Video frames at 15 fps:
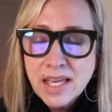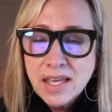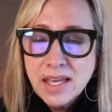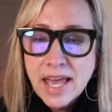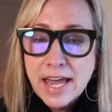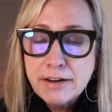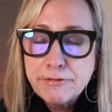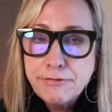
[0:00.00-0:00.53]

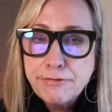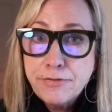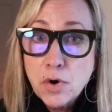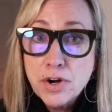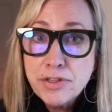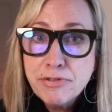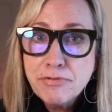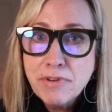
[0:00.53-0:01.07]
and
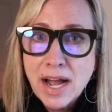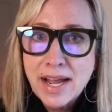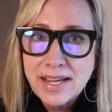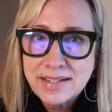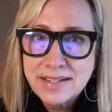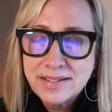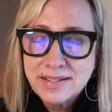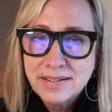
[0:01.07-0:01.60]

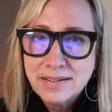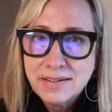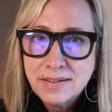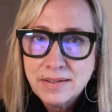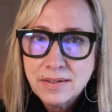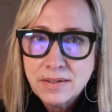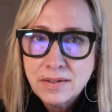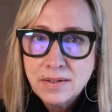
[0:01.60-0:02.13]
forthright
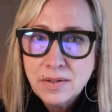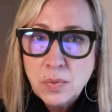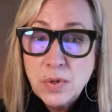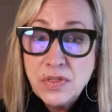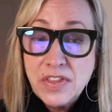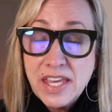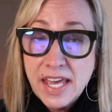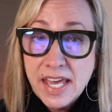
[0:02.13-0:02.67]
with
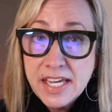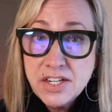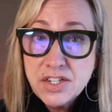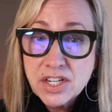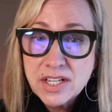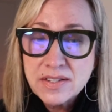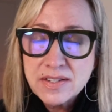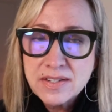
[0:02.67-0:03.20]
the
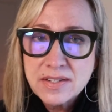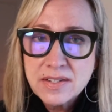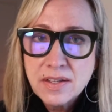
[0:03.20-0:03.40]
agents